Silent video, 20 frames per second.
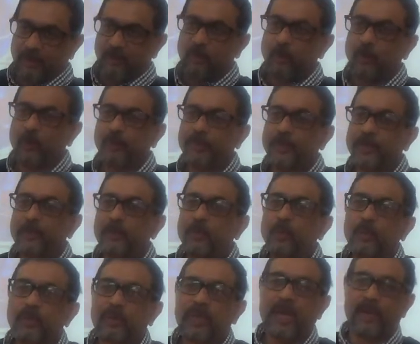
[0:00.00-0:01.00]
could be
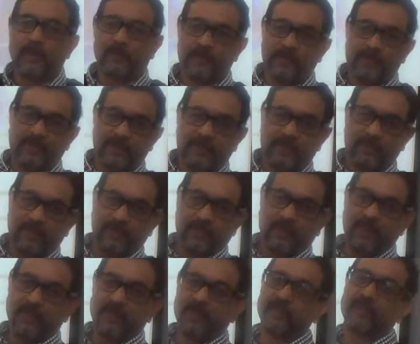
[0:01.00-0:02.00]
two types.
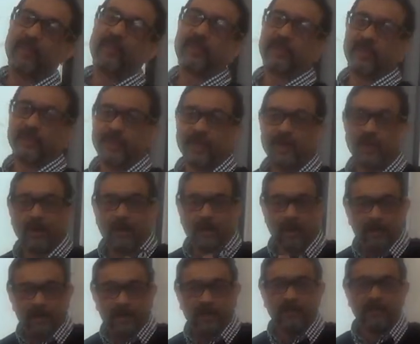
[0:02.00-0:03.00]
In the
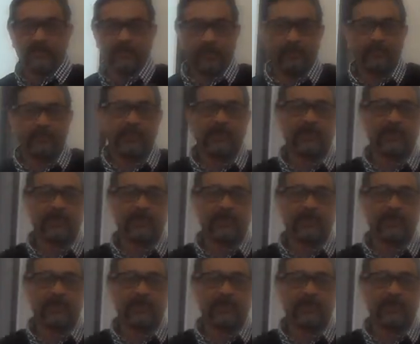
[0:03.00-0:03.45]
organisms